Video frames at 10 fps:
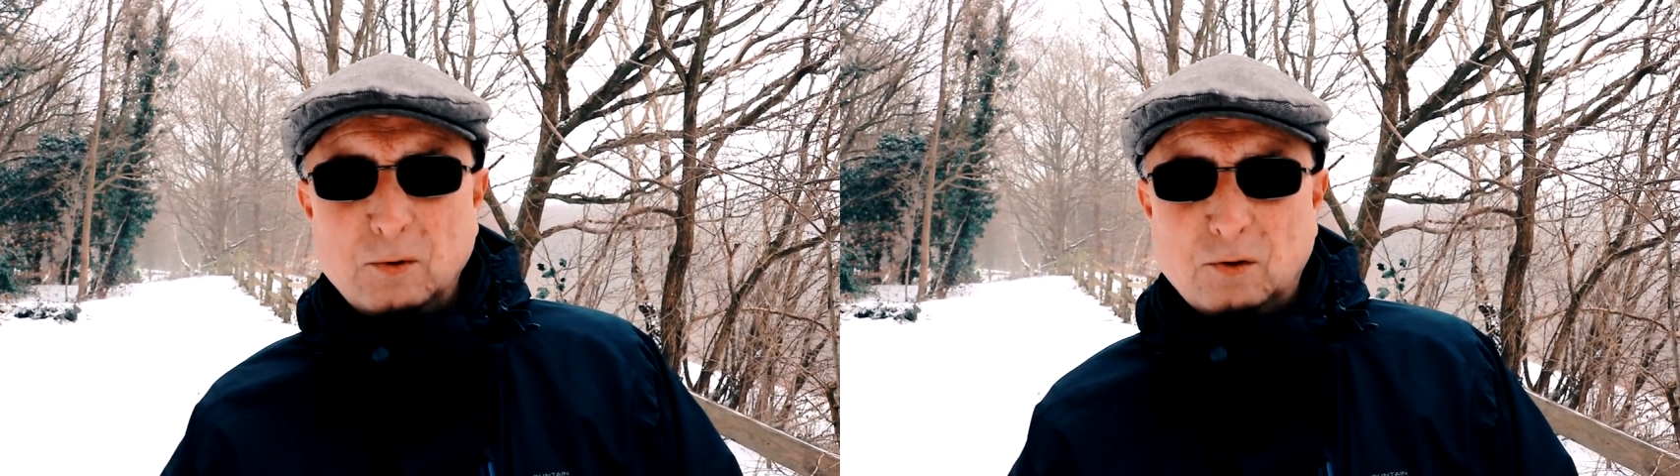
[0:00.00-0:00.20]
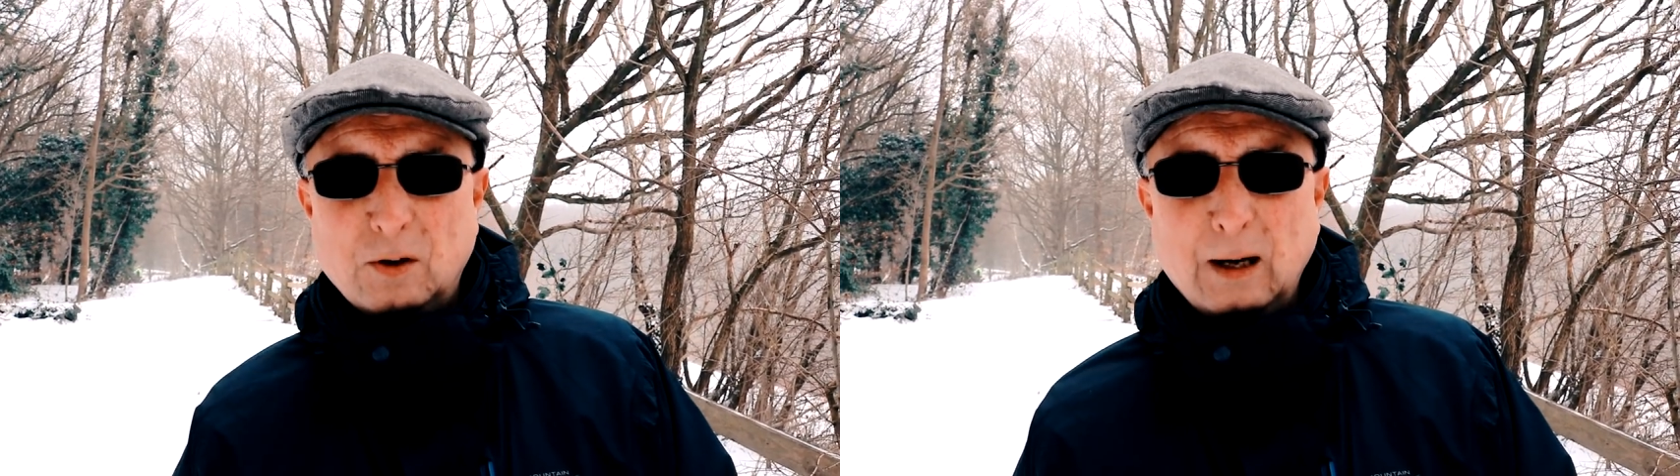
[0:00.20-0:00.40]

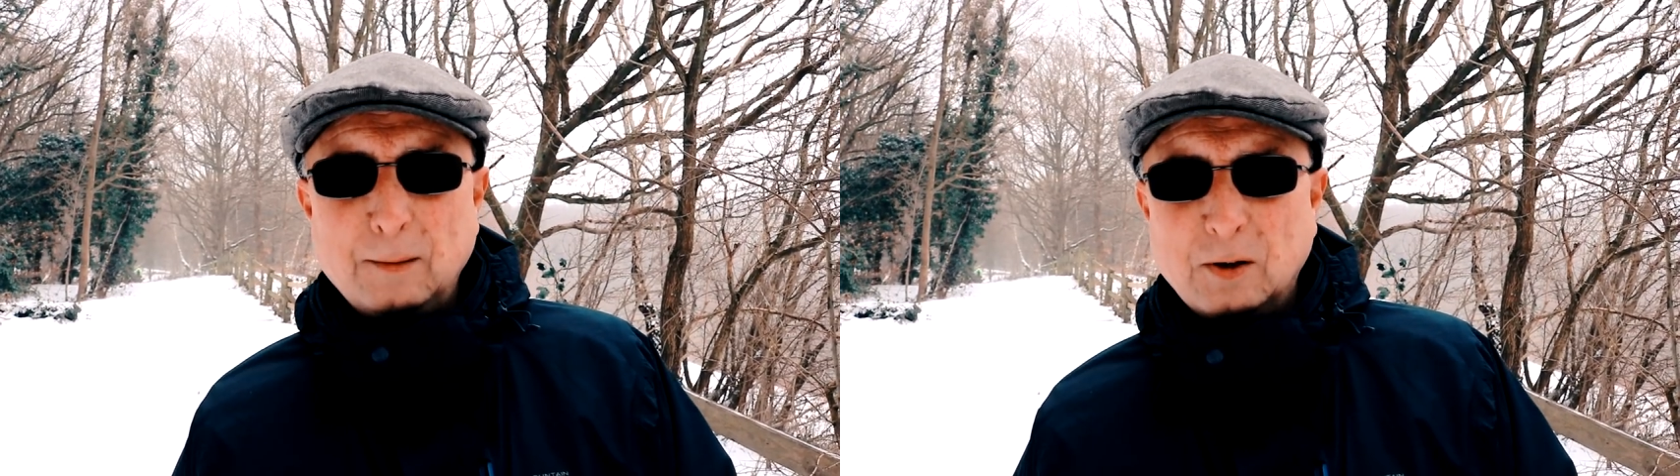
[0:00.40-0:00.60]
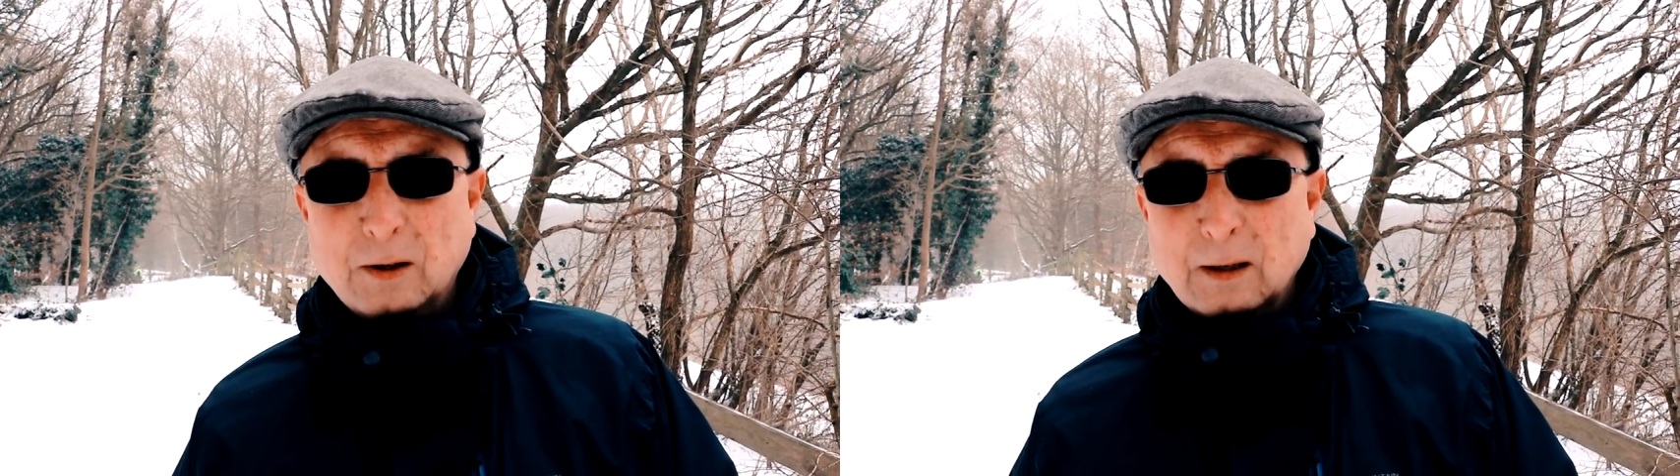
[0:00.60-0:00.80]
was
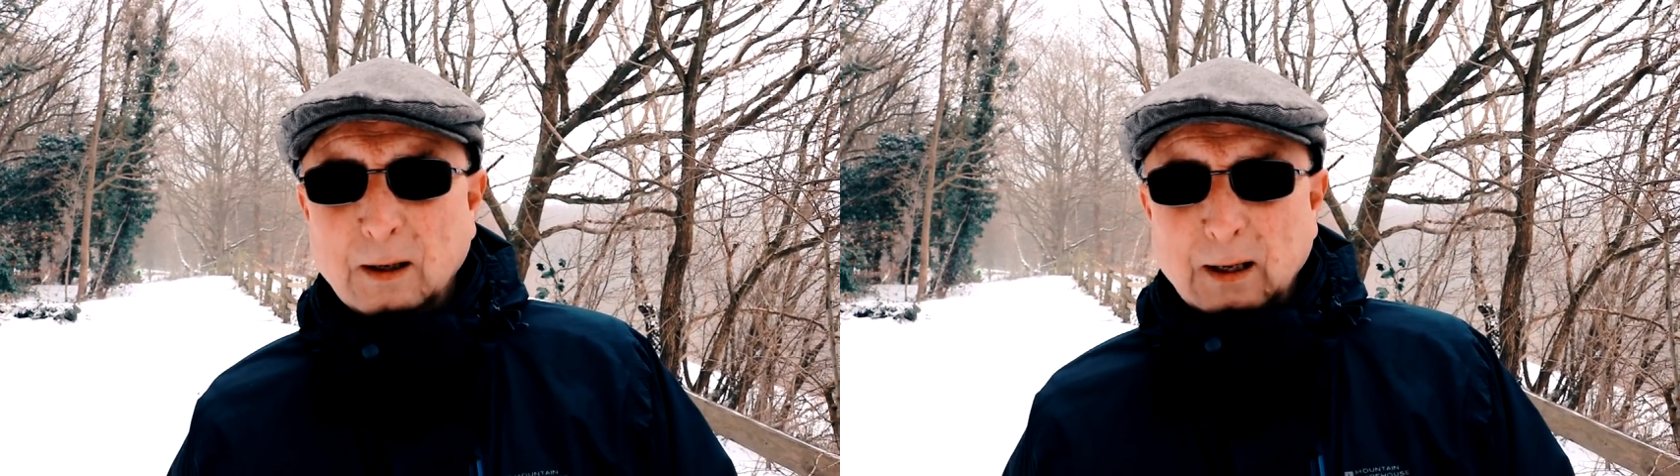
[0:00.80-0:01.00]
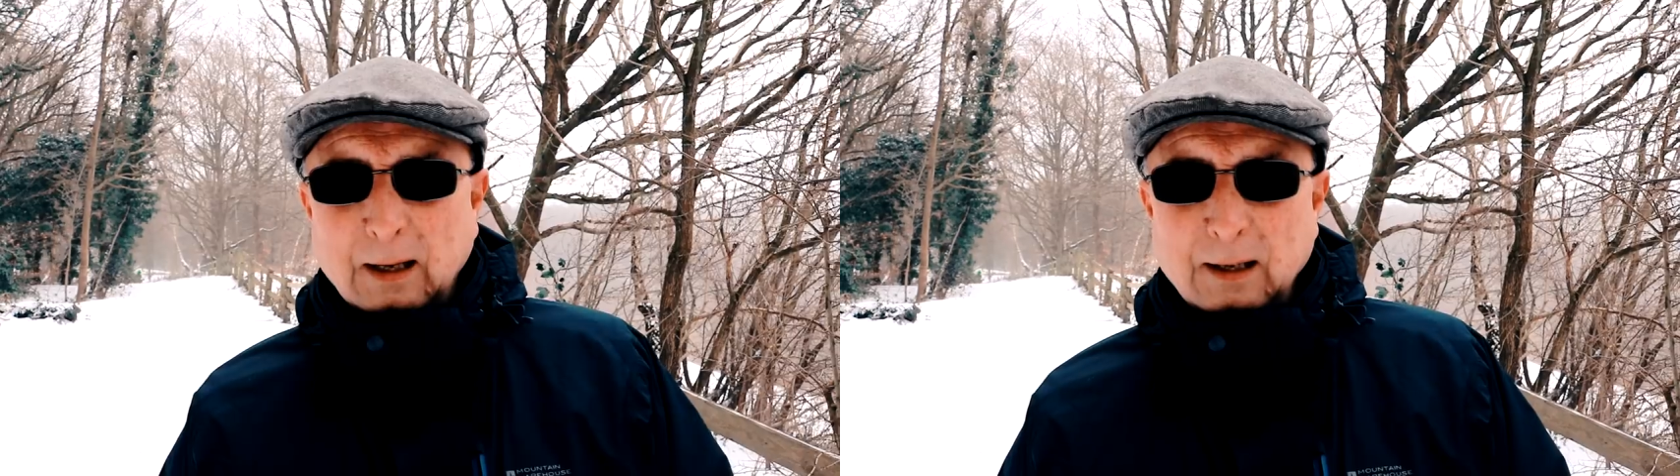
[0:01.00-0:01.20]
trapped
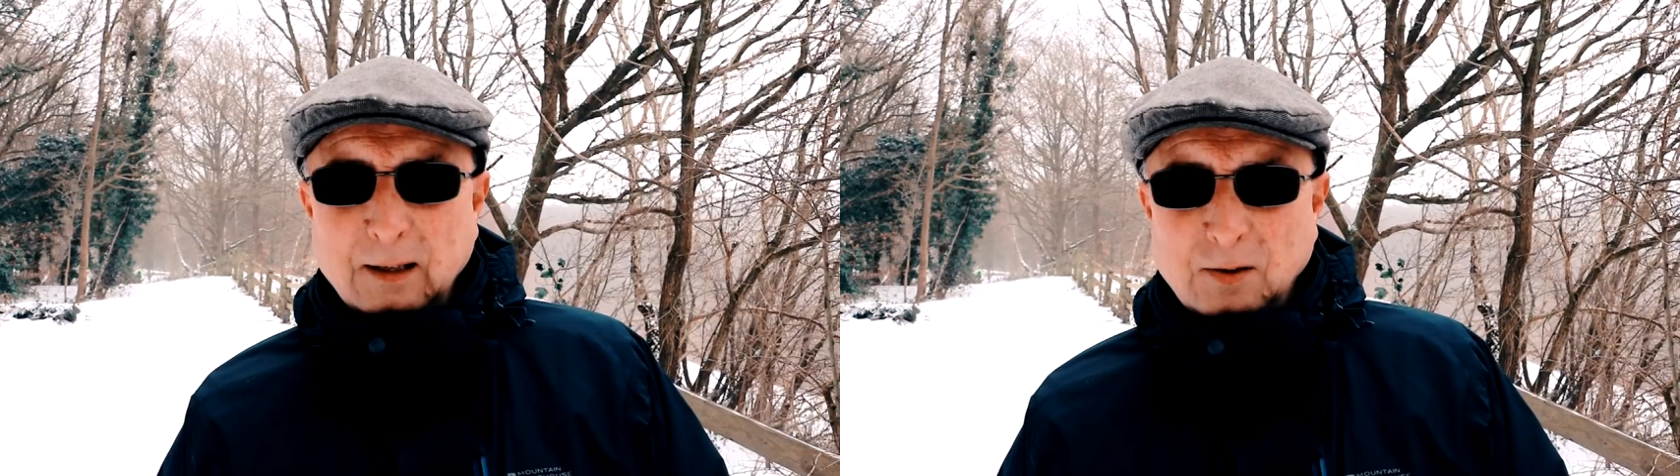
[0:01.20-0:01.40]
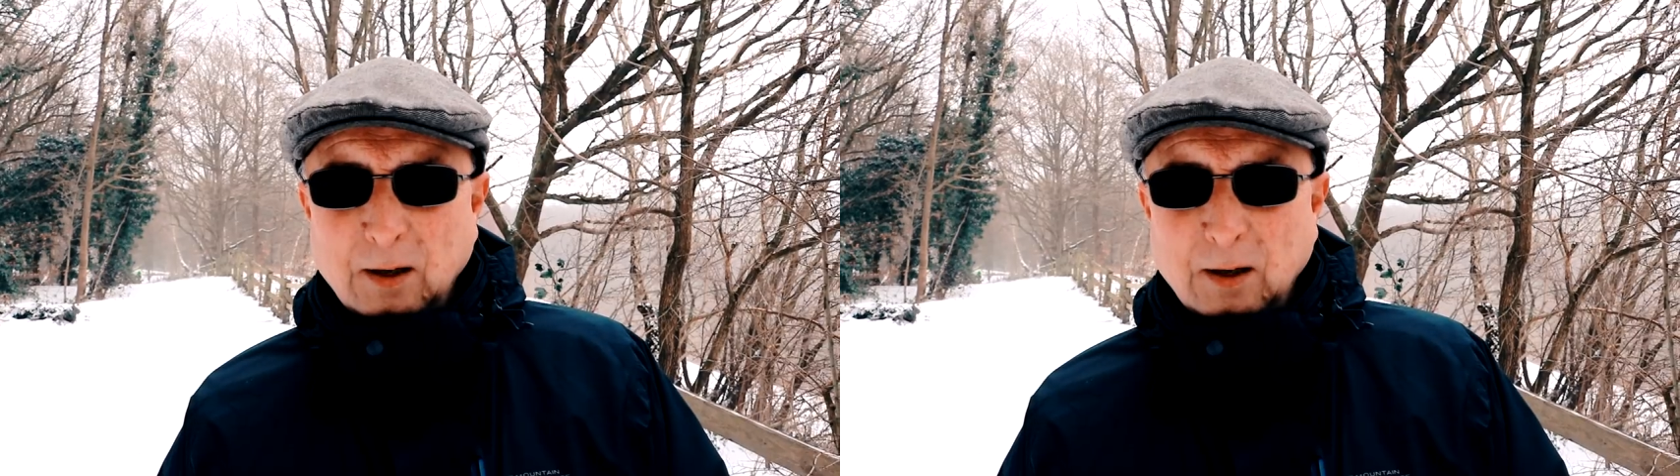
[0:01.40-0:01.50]
and it